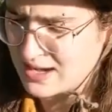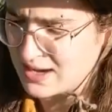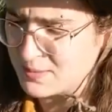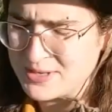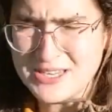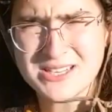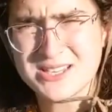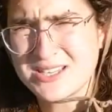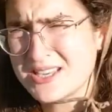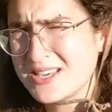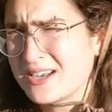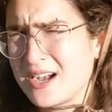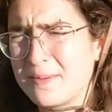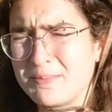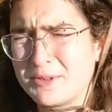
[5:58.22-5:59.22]
We did see a
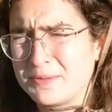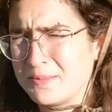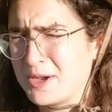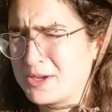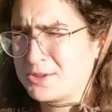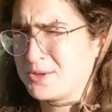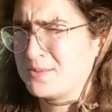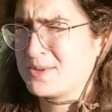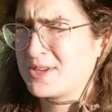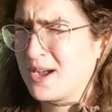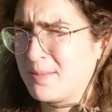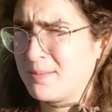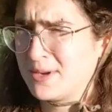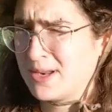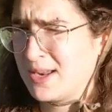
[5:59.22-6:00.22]
couple of mushrooms
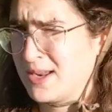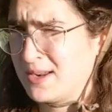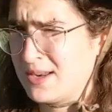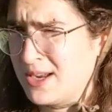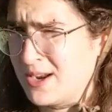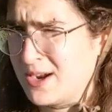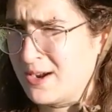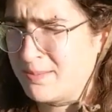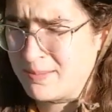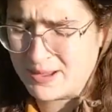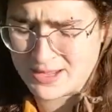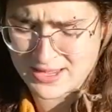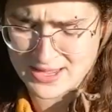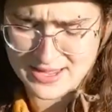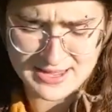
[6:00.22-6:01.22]
coming in here,
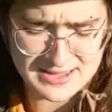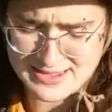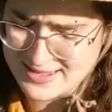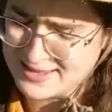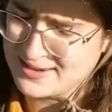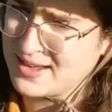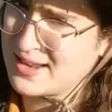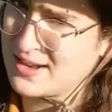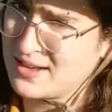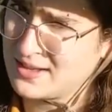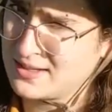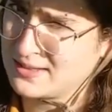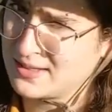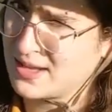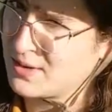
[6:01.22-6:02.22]
but not
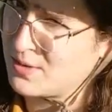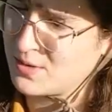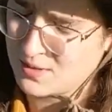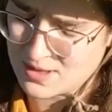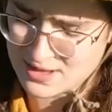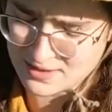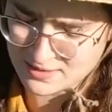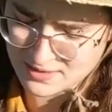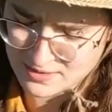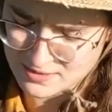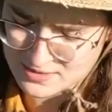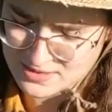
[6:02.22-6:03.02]
a whole lot of those.